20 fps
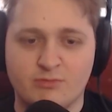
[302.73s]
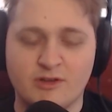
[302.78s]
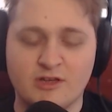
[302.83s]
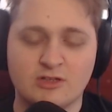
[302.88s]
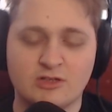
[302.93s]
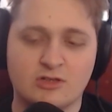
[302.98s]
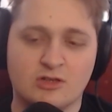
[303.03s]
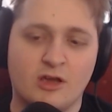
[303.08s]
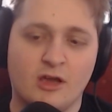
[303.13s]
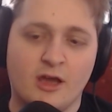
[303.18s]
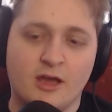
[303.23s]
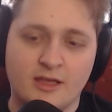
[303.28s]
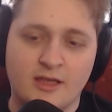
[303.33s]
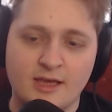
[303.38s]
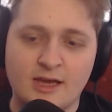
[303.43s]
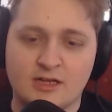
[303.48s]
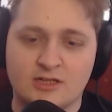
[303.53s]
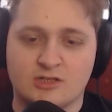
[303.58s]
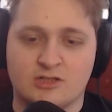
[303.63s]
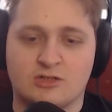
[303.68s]
because,
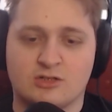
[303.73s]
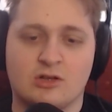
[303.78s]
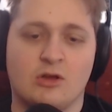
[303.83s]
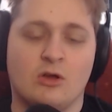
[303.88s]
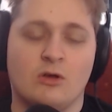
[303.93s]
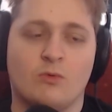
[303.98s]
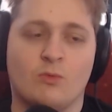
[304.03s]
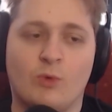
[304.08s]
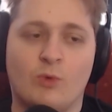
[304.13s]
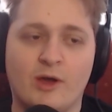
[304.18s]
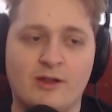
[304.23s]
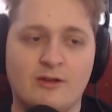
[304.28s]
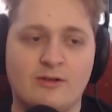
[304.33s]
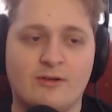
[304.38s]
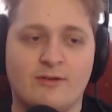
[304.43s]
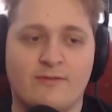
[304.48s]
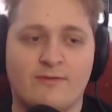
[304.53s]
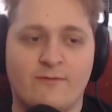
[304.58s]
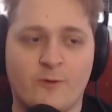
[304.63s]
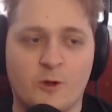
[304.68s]
yes, when
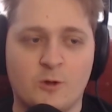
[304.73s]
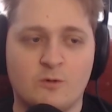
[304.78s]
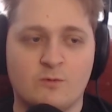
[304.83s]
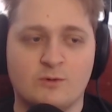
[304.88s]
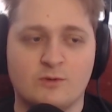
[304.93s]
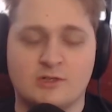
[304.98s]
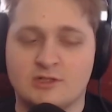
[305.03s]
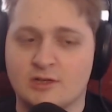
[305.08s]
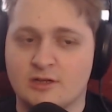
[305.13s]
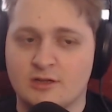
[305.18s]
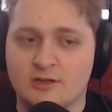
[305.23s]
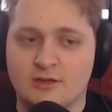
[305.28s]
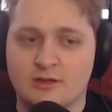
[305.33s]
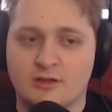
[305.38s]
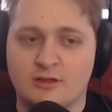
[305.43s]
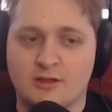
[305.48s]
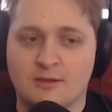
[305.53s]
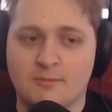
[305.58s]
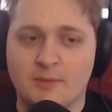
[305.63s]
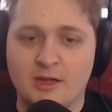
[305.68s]
Phil was
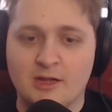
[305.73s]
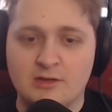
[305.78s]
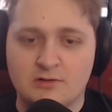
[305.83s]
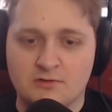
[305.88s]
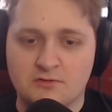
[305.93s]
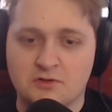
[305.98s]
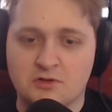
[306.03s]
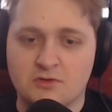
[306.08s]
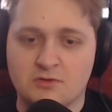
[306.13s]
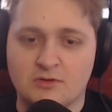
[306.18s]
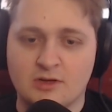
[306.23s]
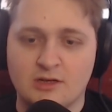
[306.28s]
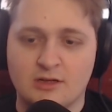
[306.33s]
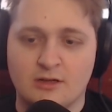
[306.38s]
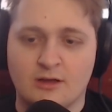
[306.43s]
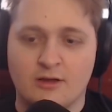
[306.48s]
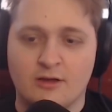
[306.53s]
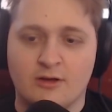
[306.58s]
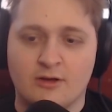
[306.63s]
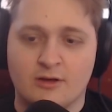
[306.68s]
in the mental unit,
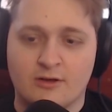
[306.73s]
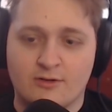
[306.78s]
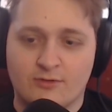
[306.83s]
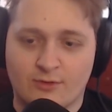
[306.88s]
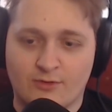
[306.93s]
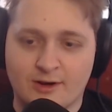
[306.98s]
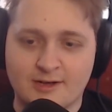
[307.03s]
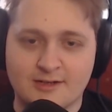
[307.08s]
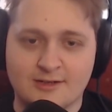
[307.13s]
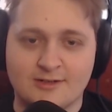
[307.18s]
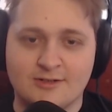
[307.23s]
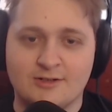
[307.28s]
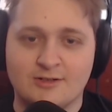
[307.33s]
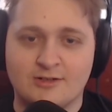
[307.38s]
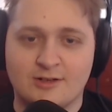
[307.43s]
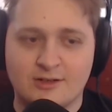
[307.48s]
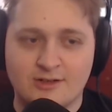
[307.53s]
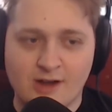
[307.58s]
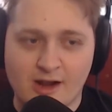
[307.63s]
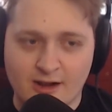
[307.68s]
Grant and
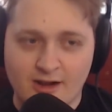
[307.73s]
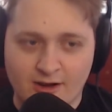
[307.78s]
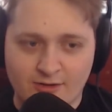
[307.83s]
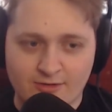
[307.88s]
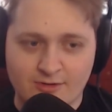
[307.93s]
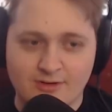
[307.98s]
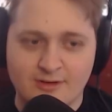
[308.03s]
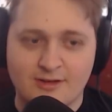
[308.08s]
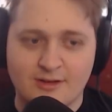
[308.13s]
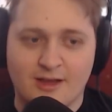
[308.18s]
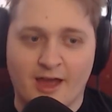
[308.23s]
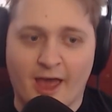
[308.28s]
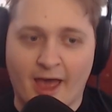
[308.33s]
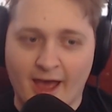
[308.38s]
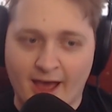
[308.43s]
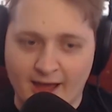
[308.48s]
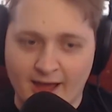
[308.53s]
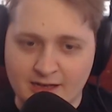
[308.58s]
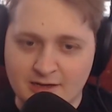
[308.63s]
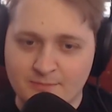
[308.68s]
Sharon
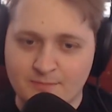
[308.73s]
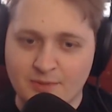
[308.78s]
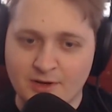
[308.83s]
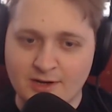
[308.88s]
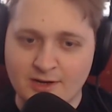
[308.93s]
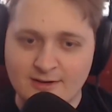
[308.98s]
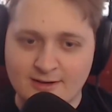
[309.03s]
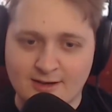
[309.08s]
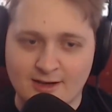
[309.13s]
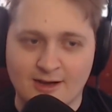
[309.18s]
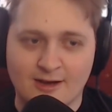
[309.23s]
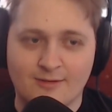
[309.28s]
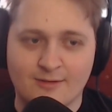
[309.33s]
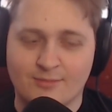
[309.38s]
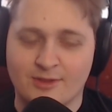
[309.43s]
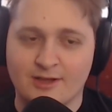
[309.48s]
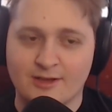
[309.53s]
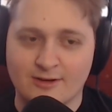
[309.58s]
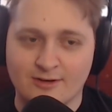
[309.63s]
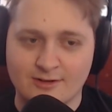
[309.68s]
had a bunk up.
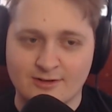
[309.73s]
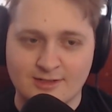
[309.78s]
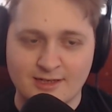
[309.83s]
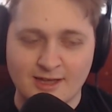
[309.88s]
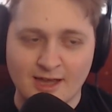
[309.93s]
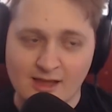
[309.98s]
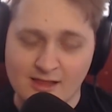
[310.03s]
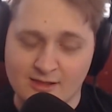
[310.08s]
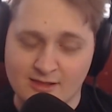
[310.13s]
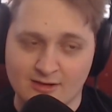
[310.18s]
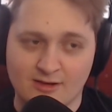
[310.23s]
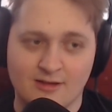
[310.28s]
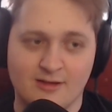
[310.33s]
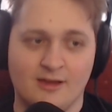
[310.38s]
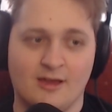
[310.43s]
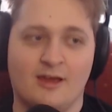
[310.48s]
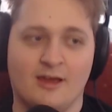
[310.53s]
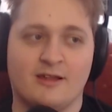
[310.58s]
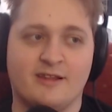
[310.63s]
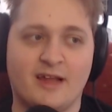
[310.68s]
They got together.
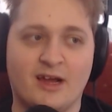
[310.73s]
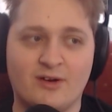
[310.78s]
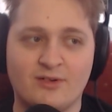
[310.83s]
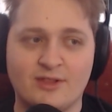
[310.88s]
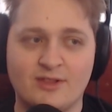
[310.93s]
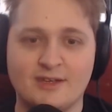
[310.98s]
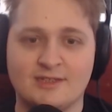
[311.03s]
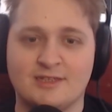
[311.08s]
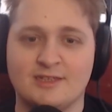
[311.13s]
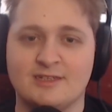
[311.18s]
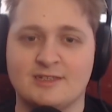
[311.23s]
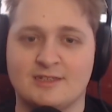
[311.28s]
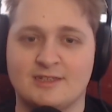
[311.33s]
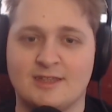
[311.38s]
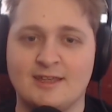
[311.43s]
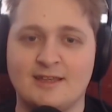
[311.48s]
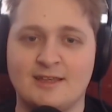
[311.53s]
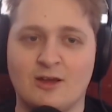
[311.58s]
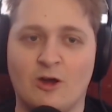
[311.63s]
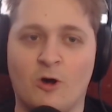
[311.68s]
Now, this is
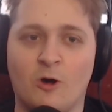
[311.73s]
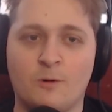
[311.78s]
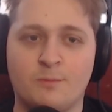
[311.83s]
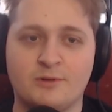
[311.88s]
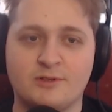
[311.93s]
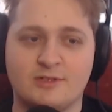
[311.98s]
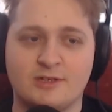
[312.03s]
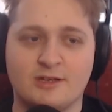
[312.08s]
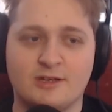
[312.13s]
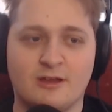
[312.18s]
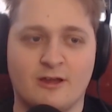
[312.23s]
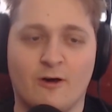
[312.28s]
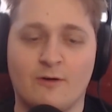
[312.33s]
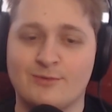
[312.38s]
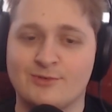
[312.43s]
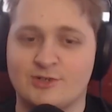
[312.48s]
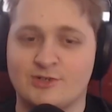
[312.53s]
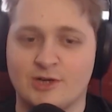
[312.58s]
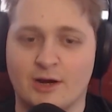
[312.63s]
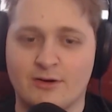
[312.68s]
the opposite
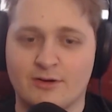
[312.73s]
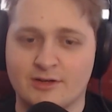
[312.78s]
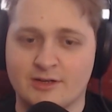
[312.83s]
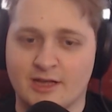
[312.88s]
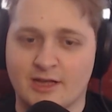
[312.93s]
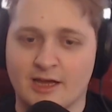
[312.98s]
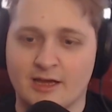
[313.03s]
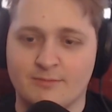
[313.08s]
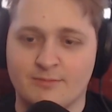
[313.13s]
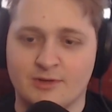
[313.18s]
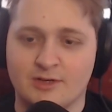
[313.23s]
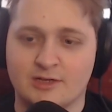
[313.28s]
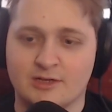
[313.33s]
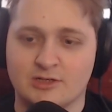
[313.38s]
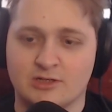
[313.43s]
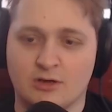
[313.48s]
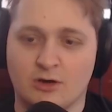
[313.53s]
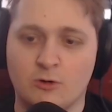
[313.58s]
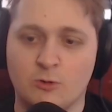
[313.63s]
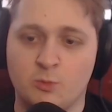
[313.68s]
of Sharon Gate, because
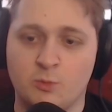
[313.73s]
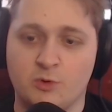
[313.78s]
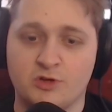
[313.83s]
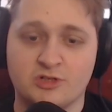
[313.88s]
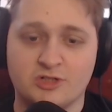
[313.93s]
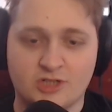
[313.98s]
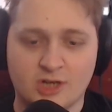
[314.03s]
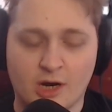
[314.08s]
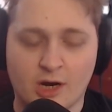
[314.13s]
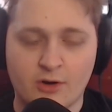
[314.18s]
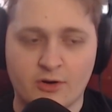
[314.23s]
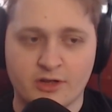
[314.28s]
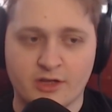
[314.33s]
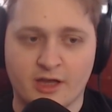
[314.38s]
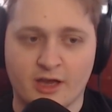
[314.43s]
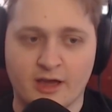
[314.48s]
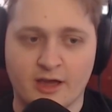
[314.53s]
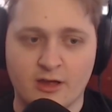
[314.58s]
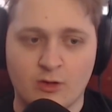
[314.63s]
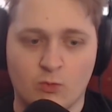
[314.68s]
the whole point of Sharon
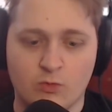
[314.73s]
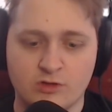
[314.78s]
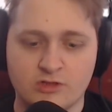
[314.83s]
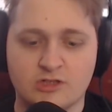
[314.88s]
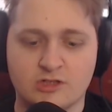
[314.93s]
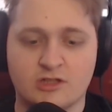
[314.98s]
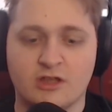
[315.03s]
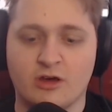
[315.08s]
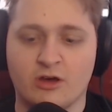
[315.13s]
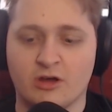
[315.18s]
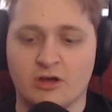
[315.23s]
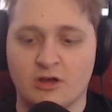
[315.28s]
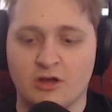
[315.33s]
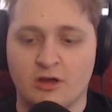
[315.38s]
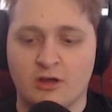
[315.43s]
Gate was that